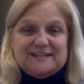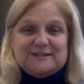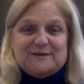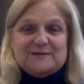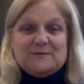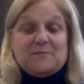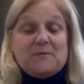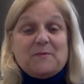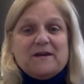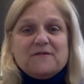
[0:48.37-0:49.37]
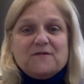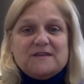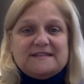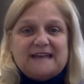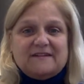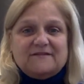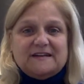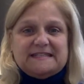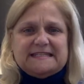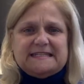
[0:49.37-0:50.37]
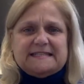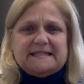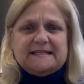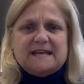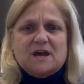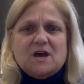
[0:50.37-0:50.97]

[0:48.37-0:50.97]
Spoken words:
So as we prepare for this Advent season,